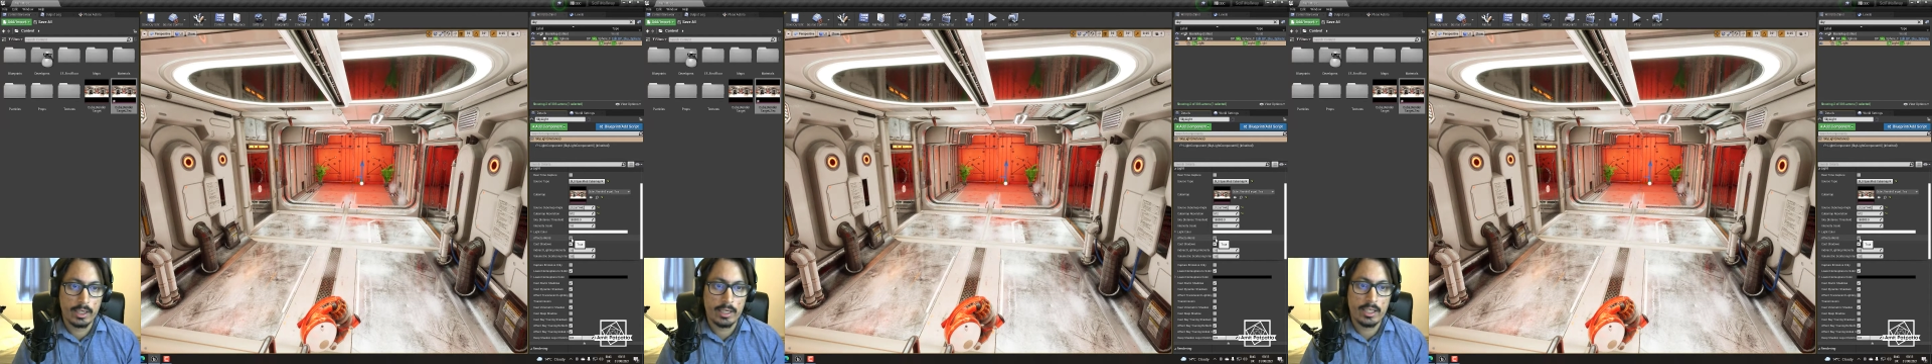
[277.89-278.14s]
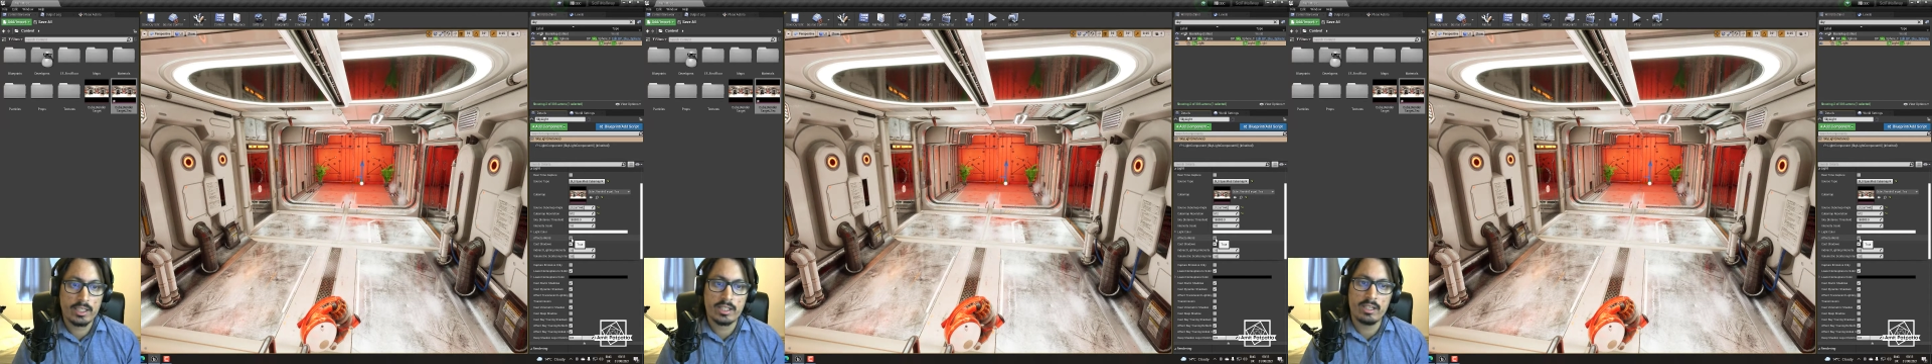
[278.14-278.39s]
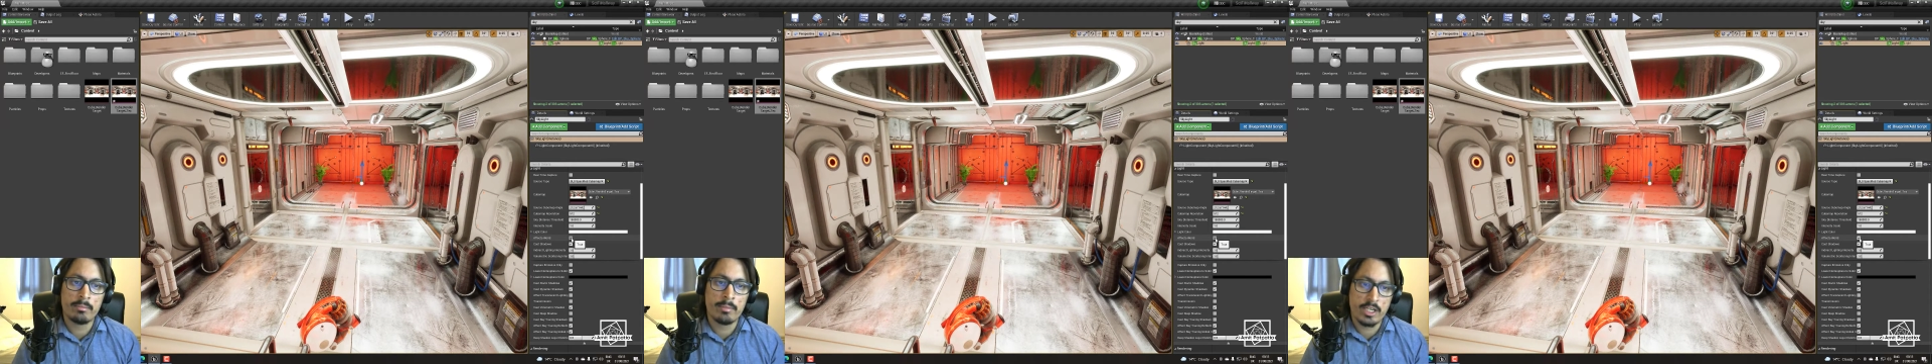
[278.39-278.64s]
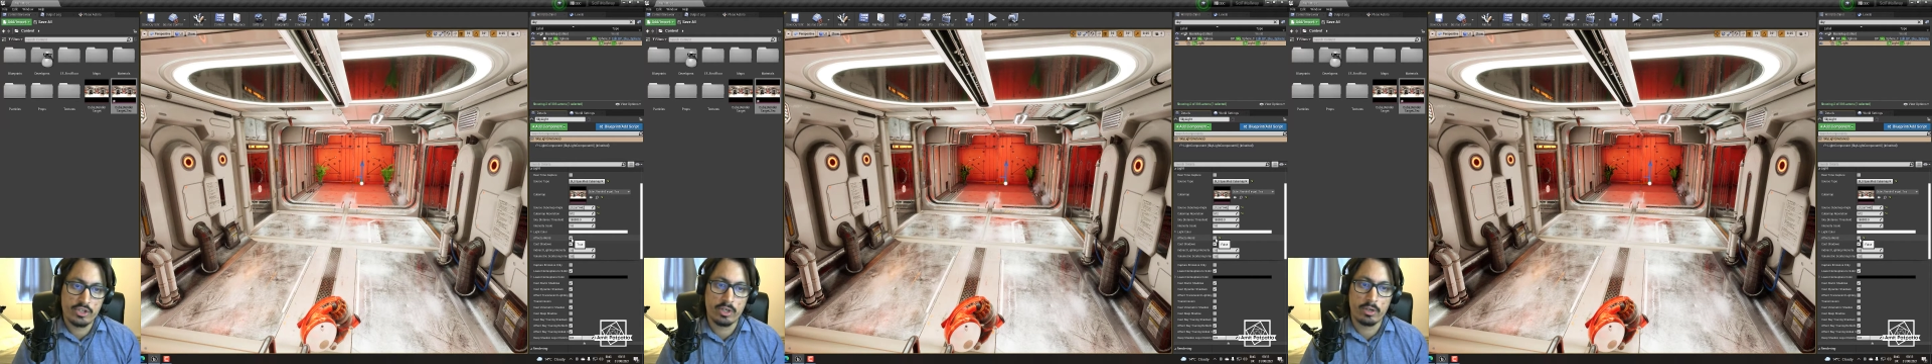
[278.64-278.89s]
it's still
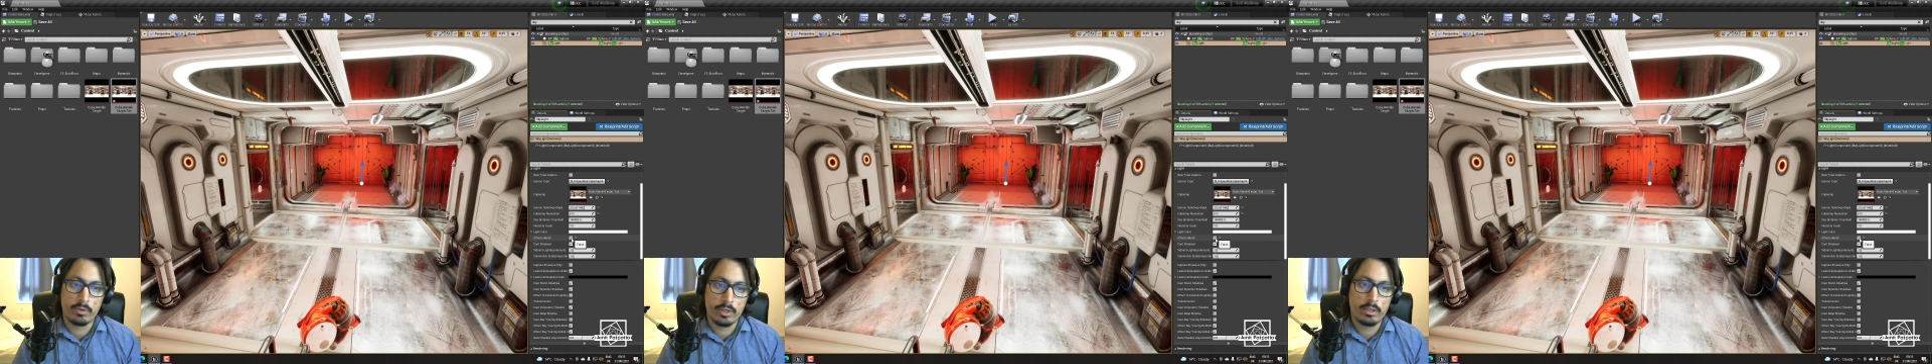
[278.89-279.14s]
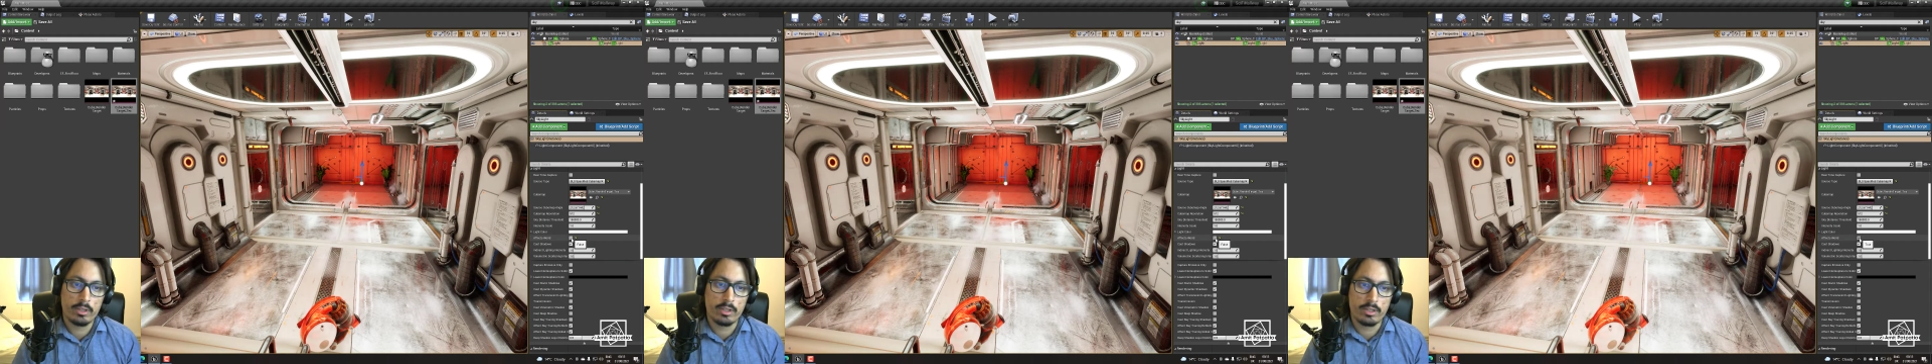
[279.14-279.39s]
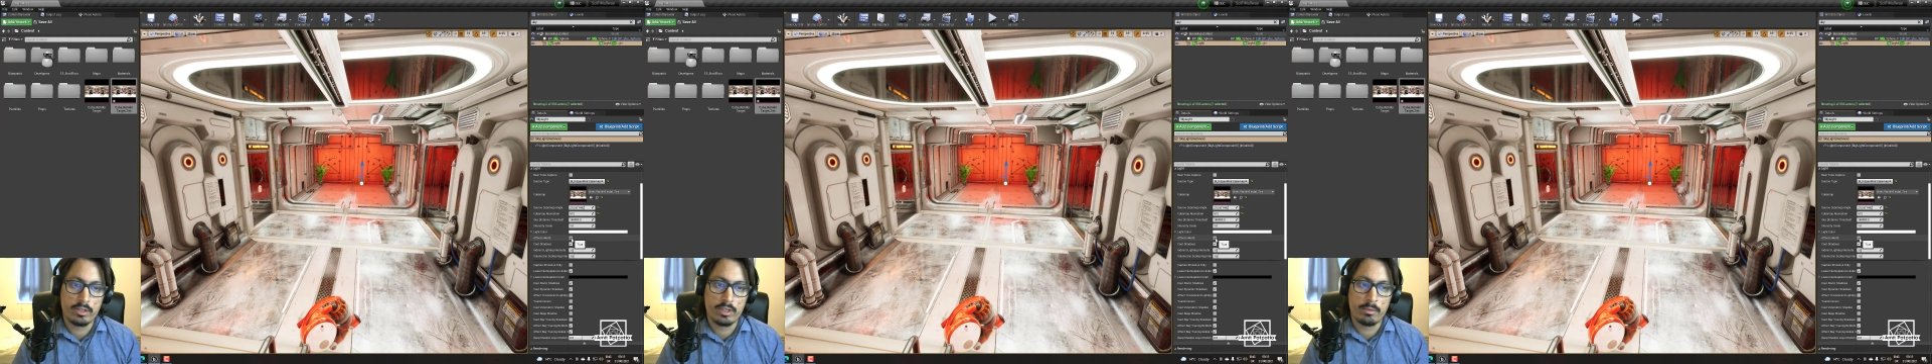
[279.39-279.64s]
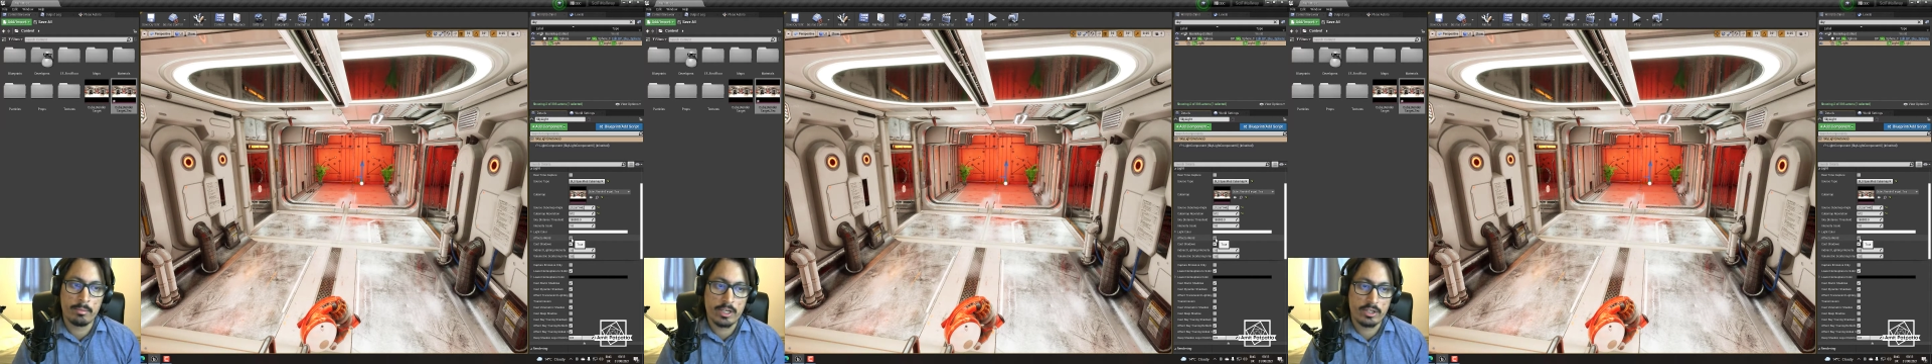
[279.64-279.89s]
matching right it's
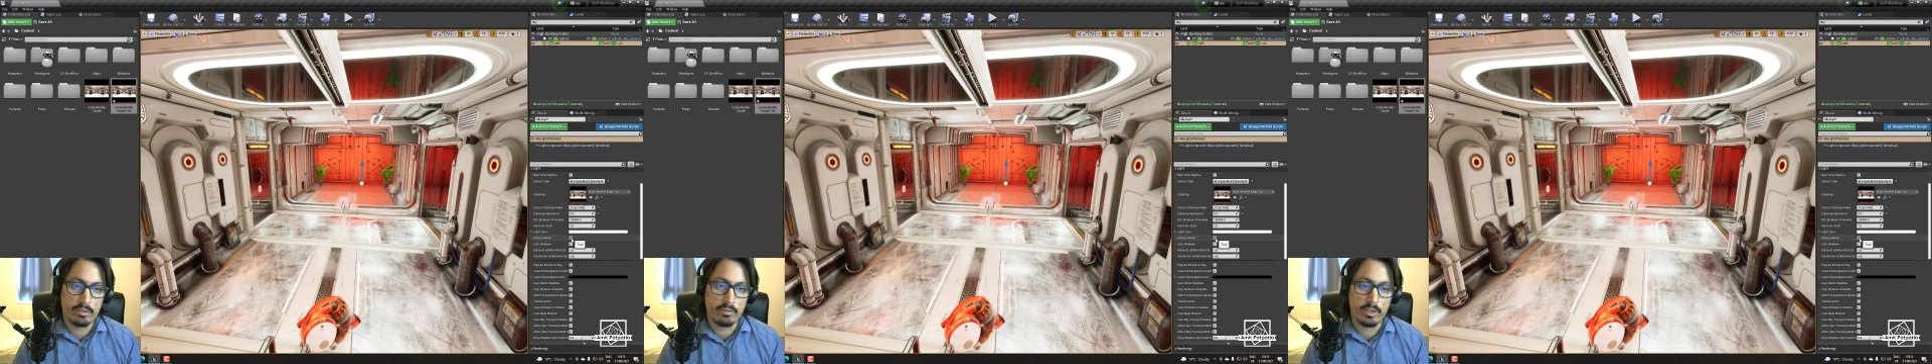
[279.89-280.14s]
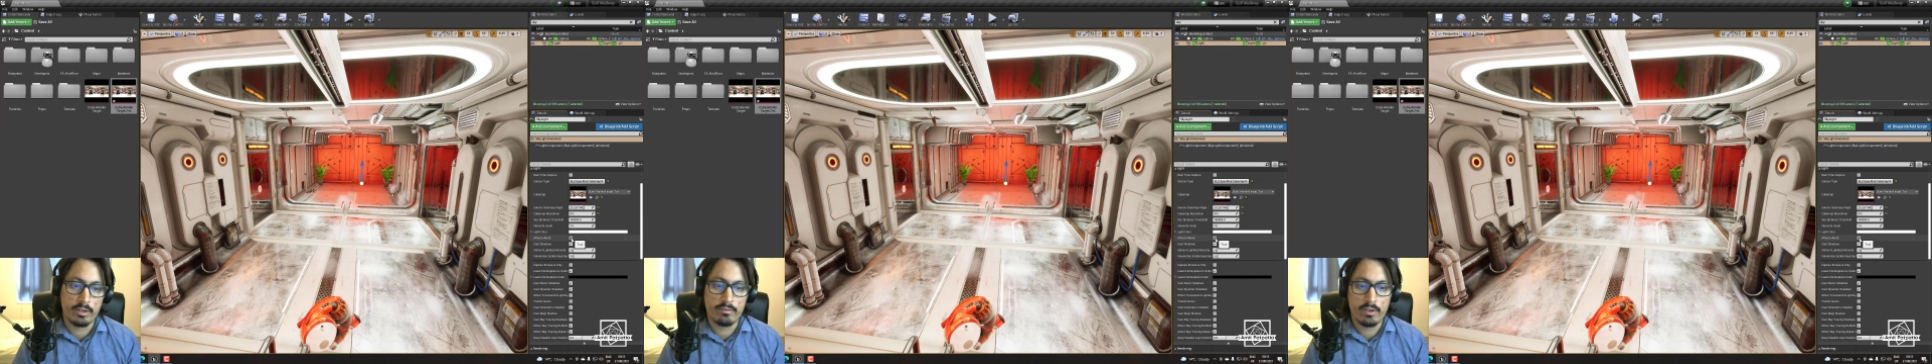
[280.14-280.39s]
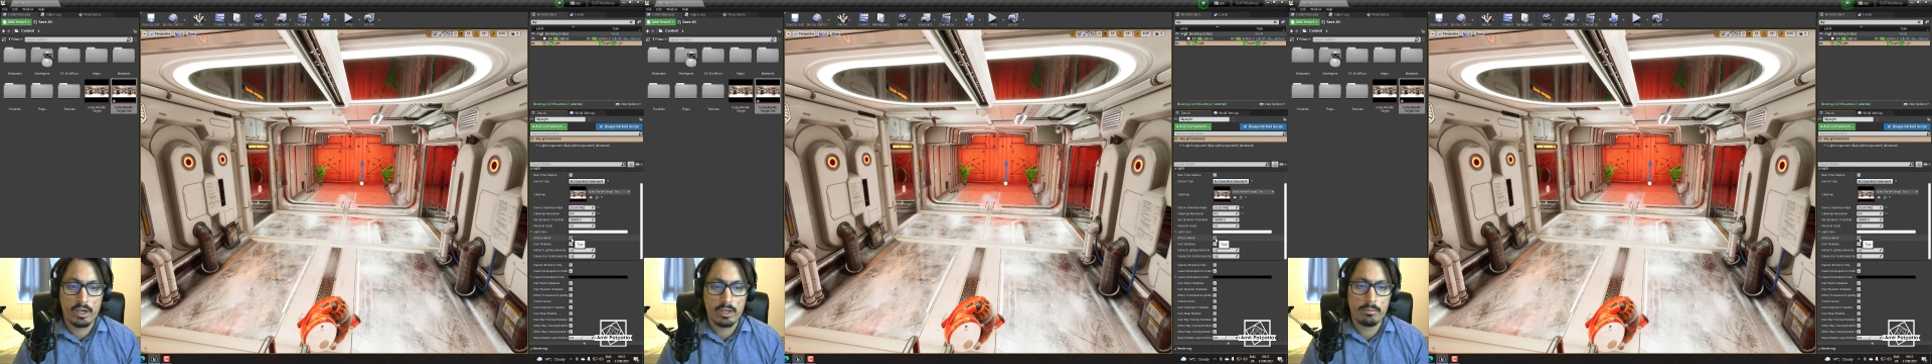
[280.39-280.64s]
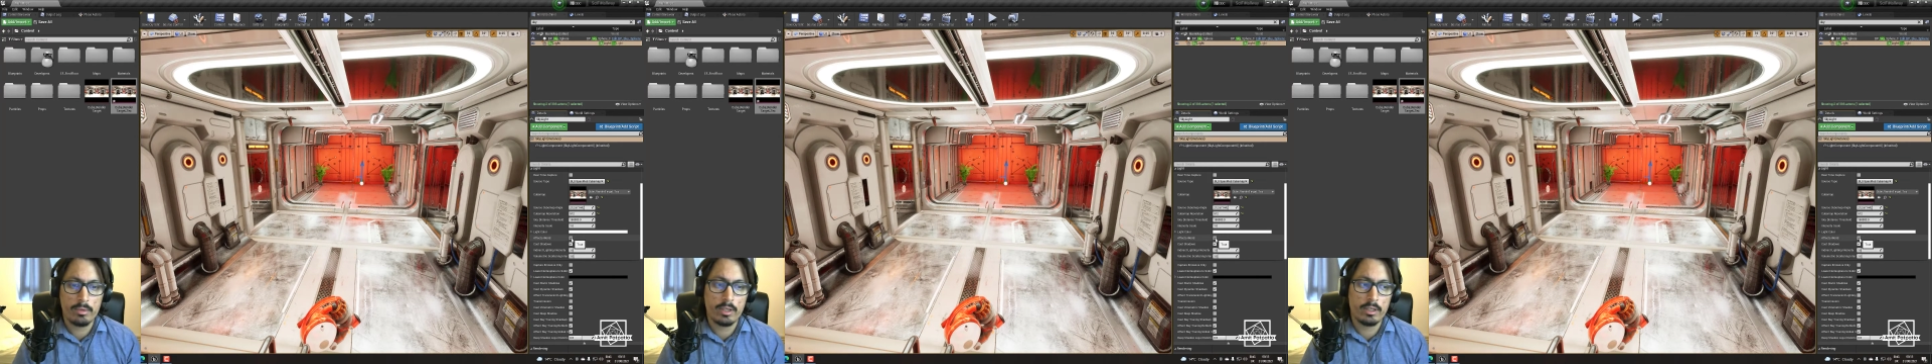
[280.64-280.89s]
still matching with the
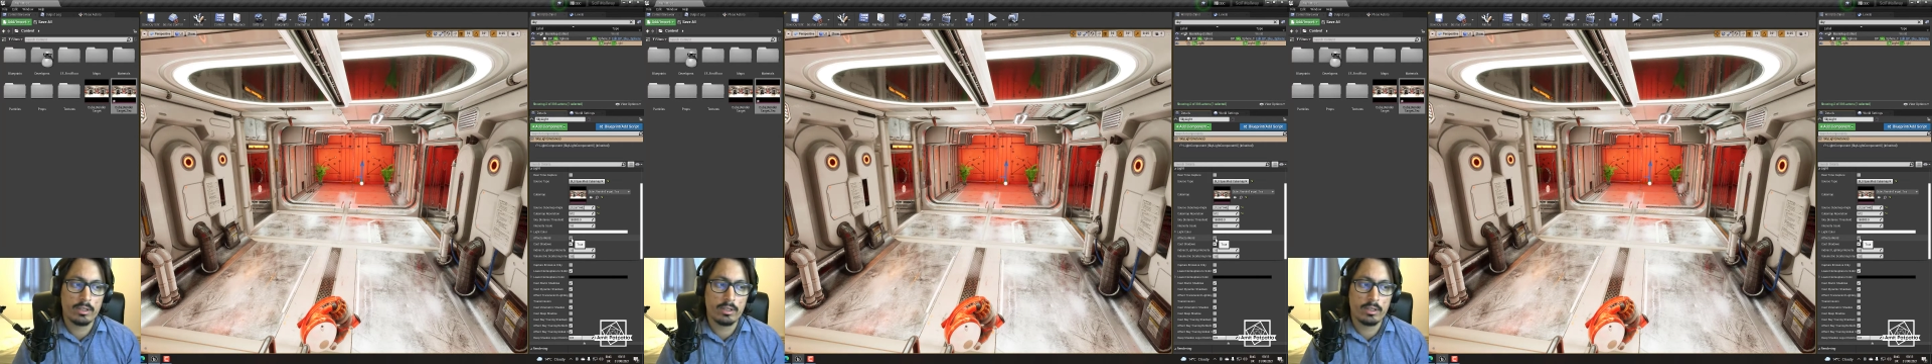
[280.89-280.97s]
environment